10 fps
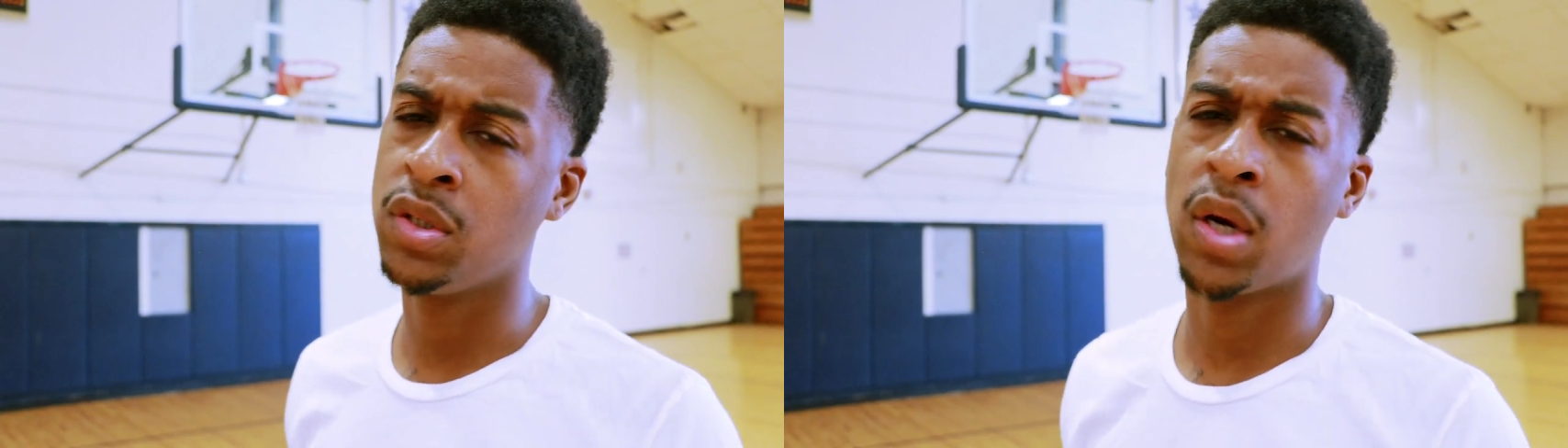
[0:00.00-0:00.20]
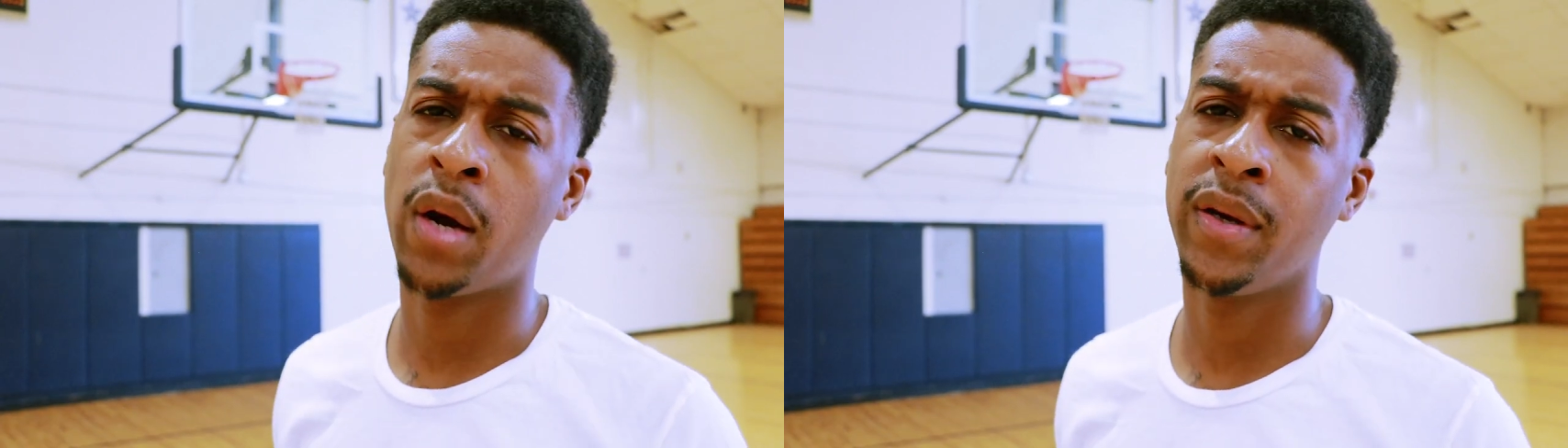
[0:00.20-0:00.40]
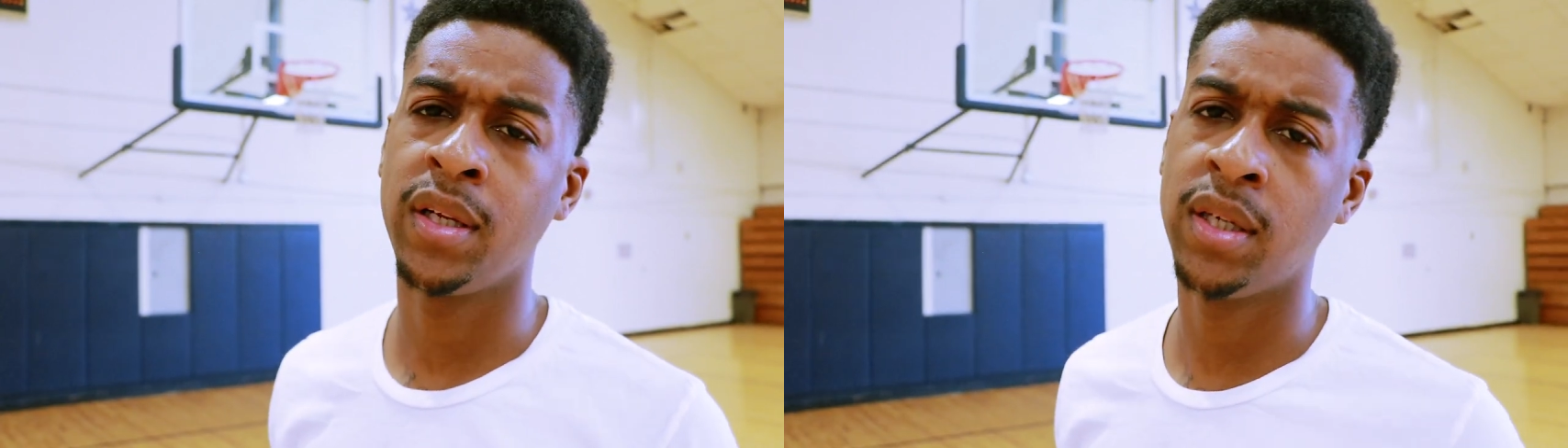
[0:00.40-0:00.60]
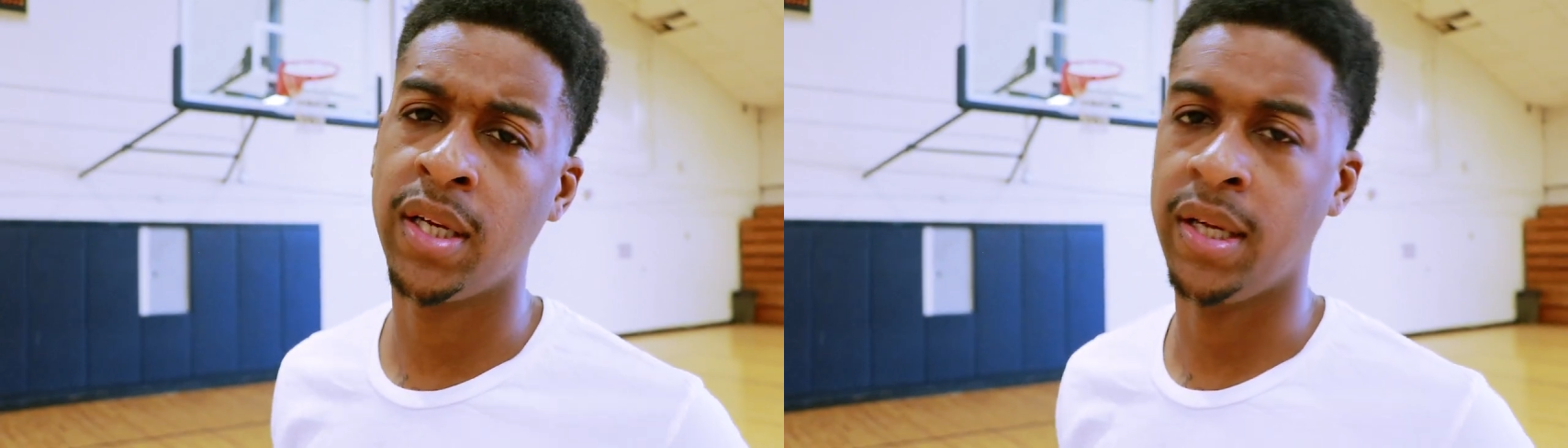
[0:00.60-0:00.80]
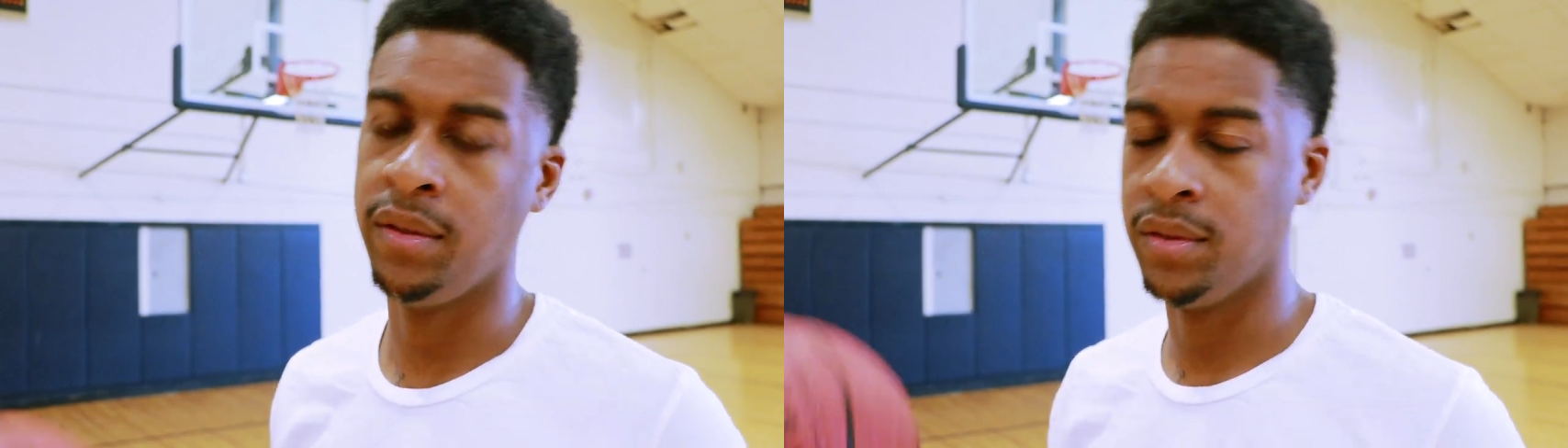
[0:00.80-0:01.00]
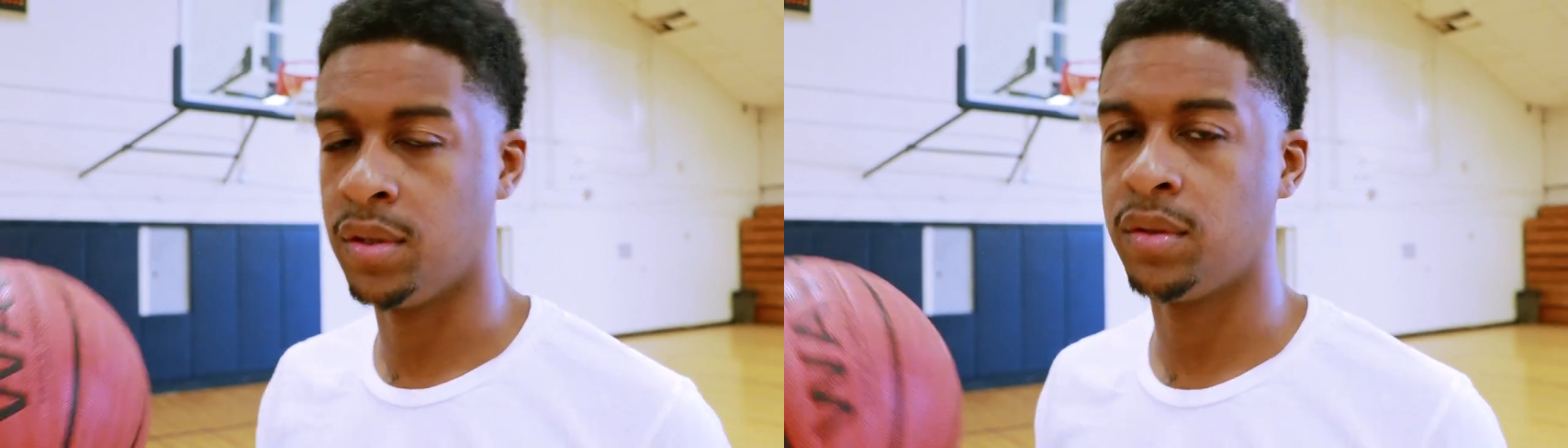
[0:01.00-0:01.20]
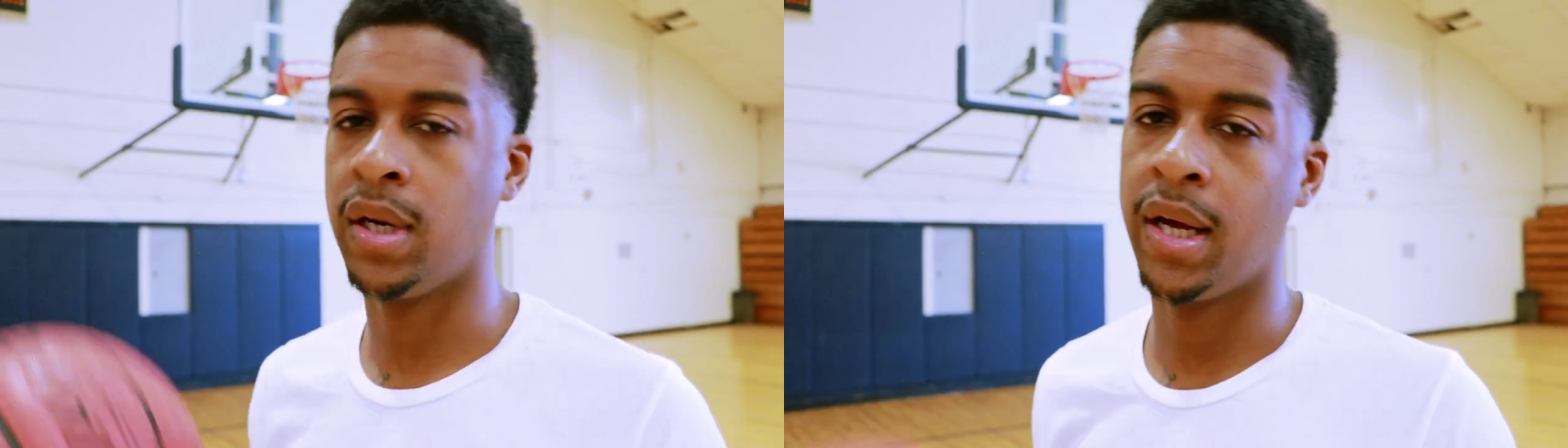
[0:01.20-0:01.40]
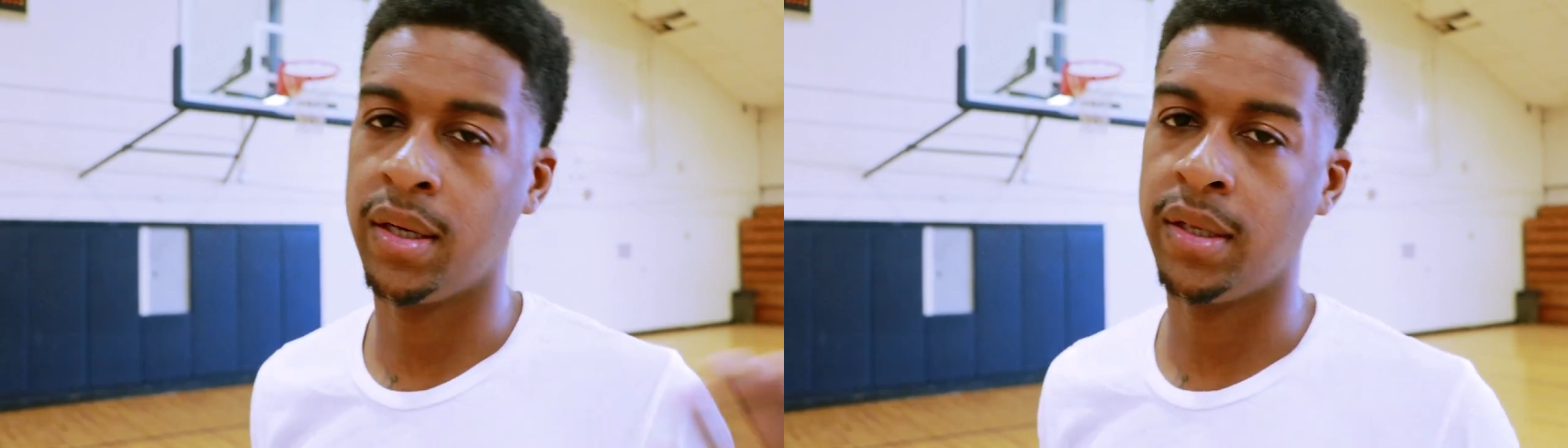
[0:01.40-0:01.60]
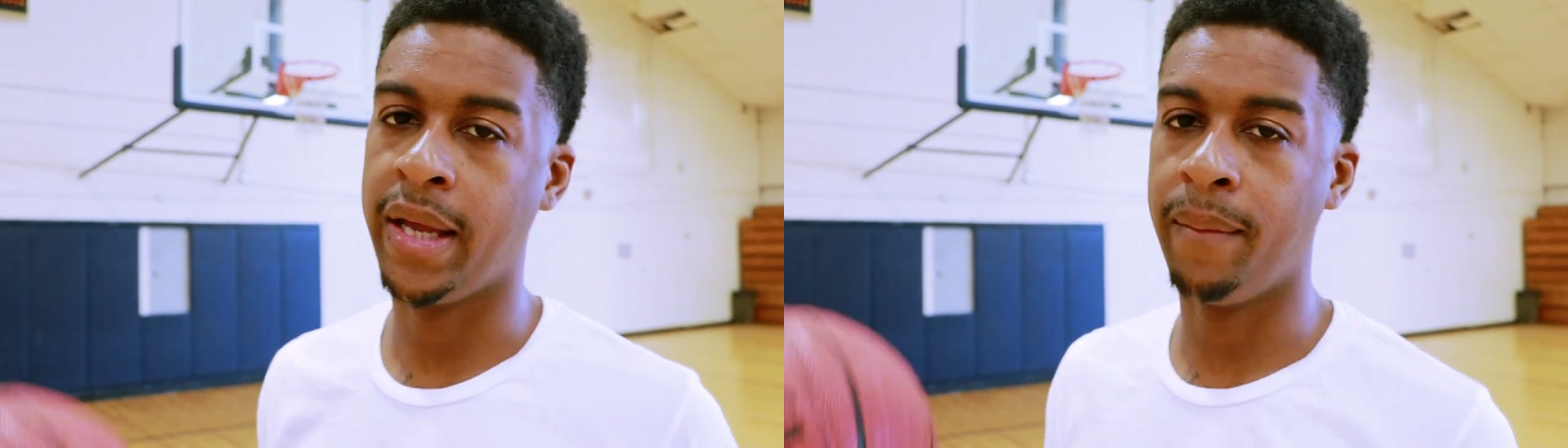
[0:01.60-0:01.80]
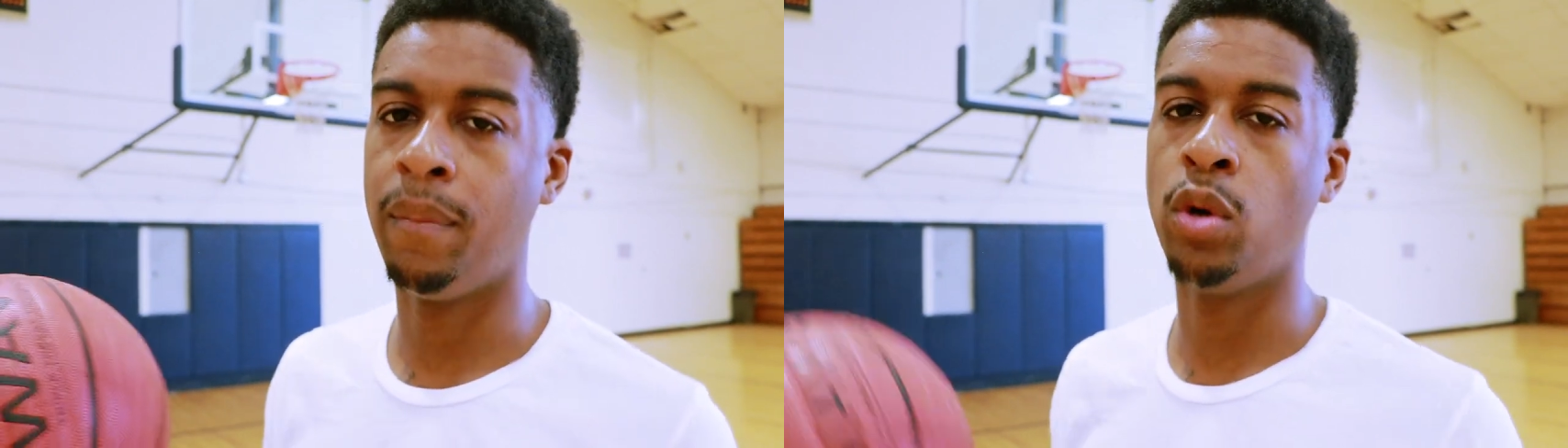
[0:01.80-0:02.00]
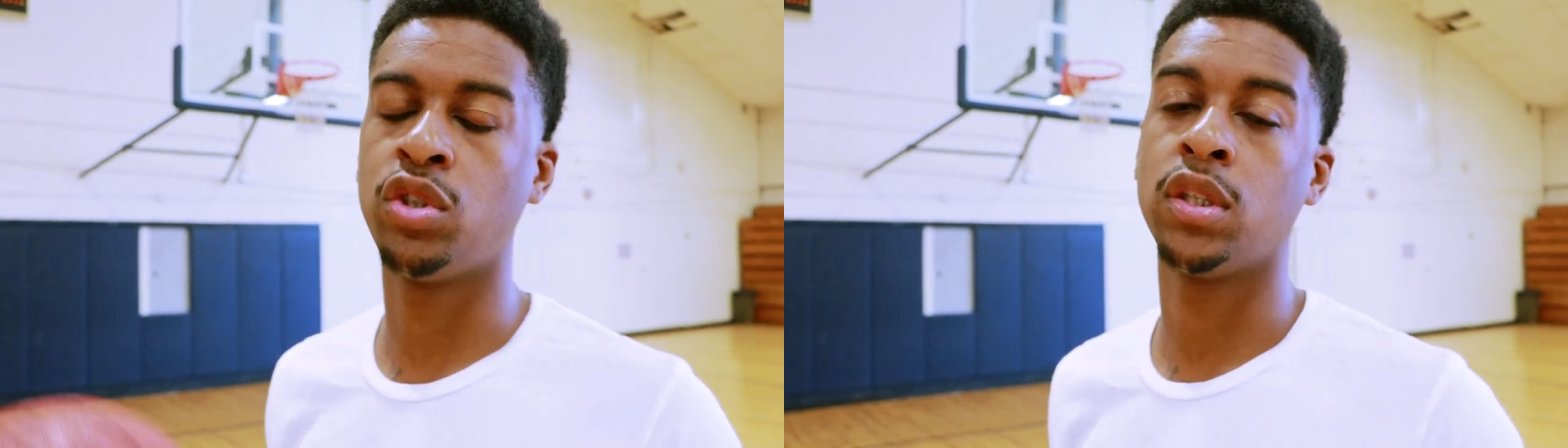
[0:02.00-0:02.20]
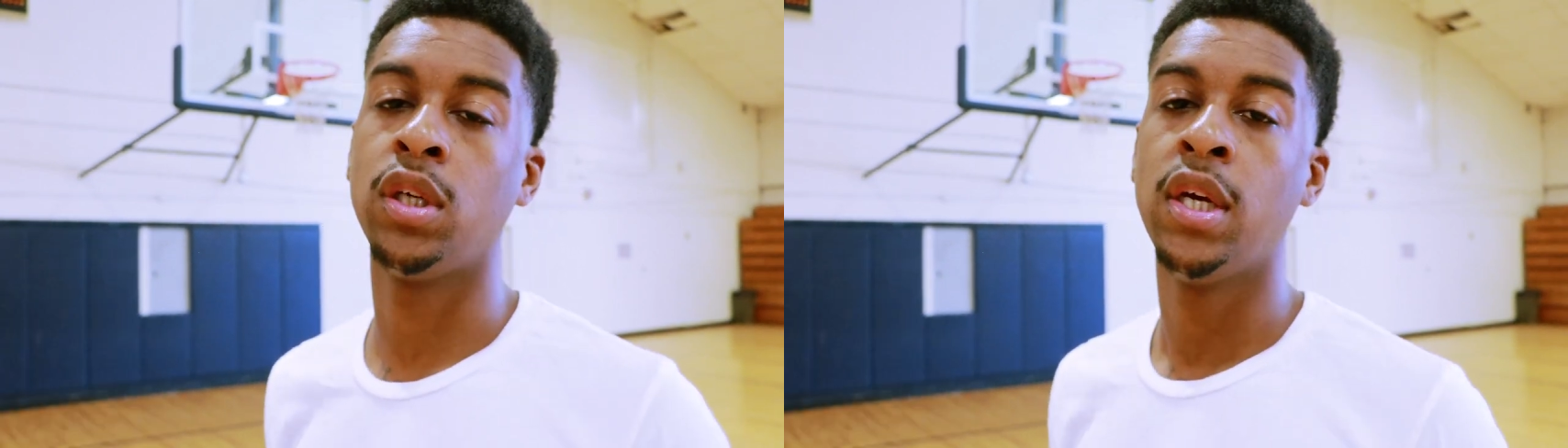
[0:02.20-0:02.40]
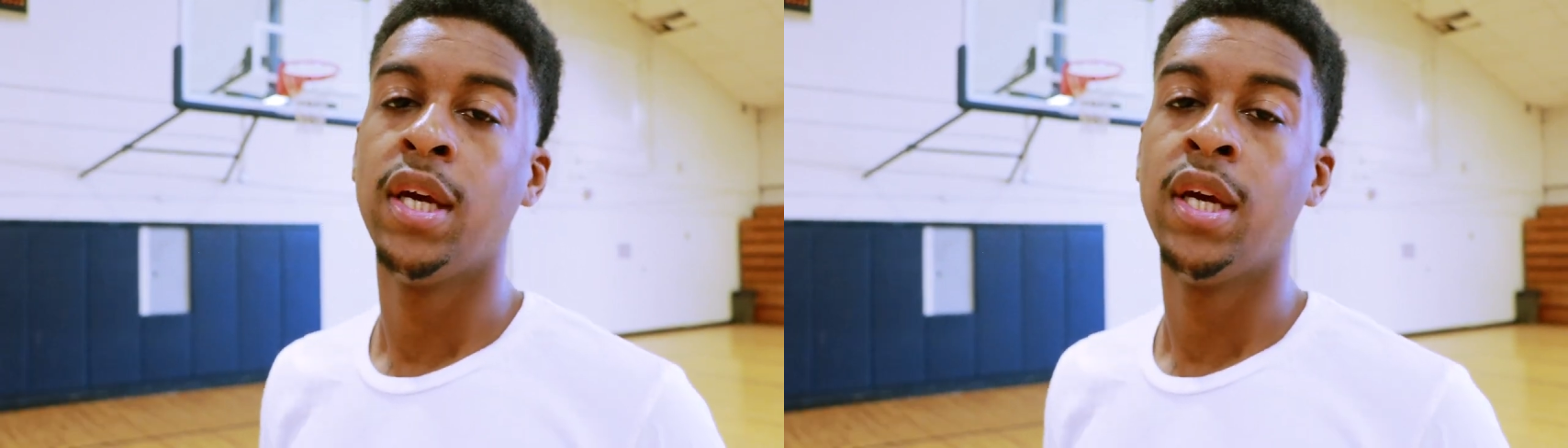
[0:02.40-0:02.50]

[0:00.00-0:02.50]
you're already good at, you know, kind of that motion.